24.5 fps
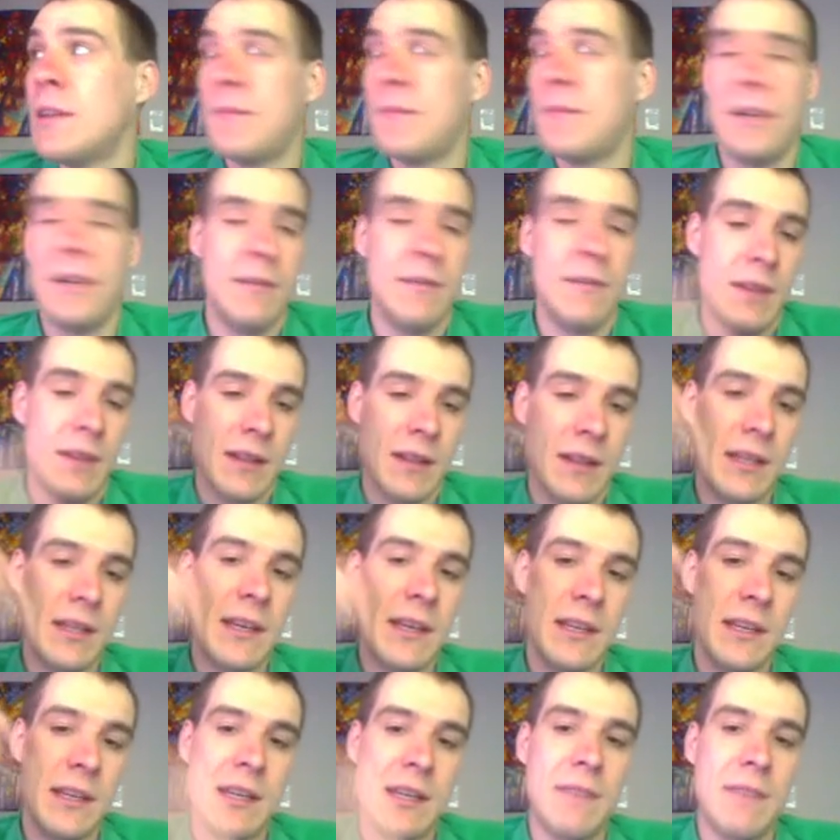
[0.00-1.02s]
But I'll
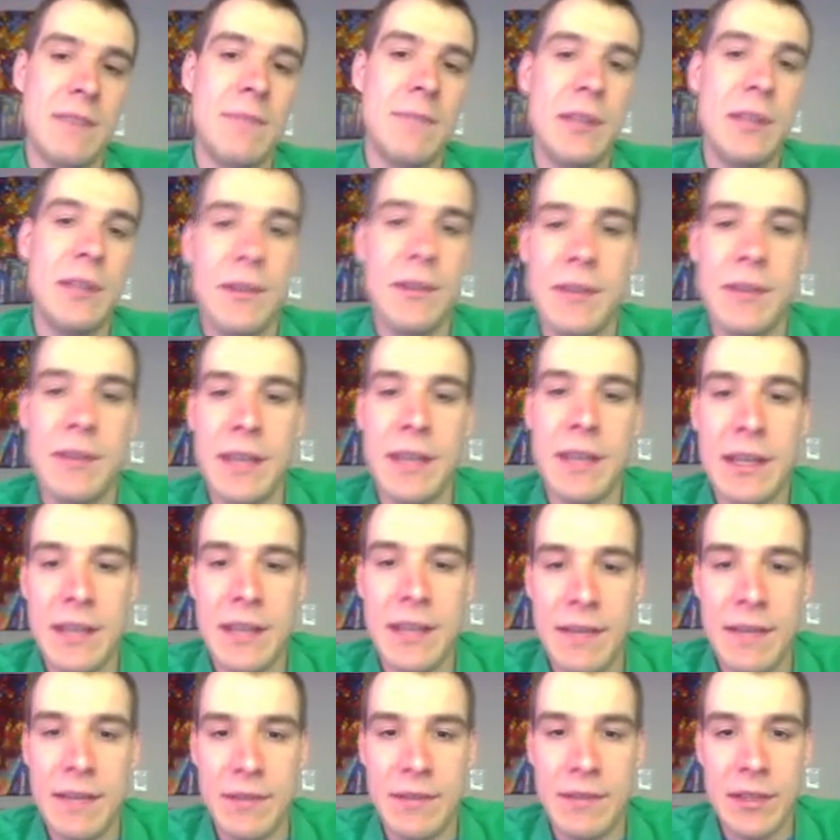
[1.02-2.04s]
link it down below again.
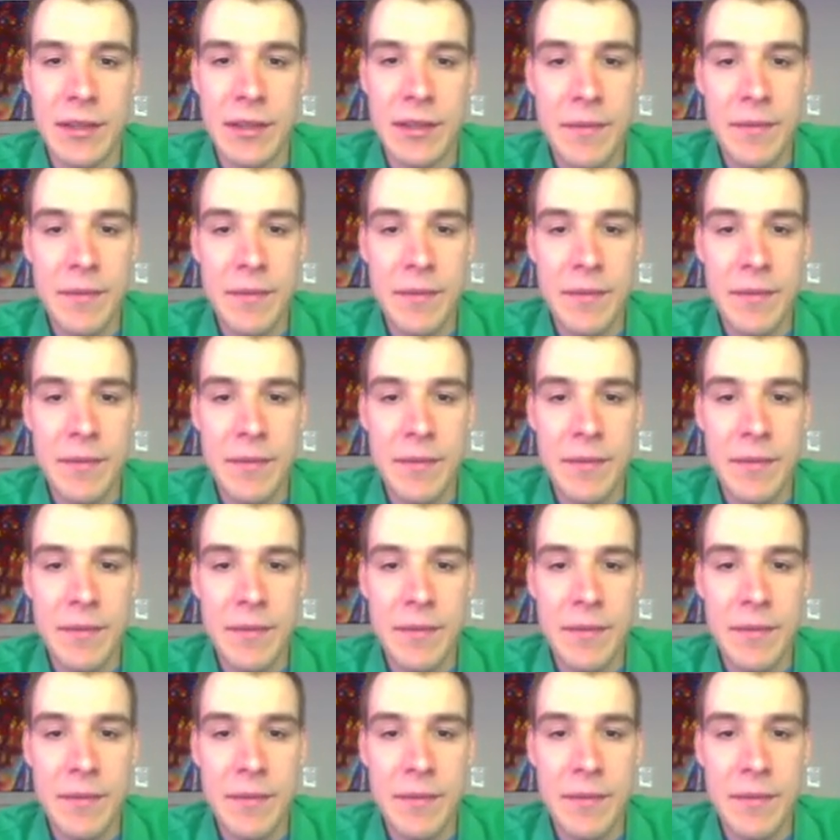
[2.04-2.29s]
Have a look.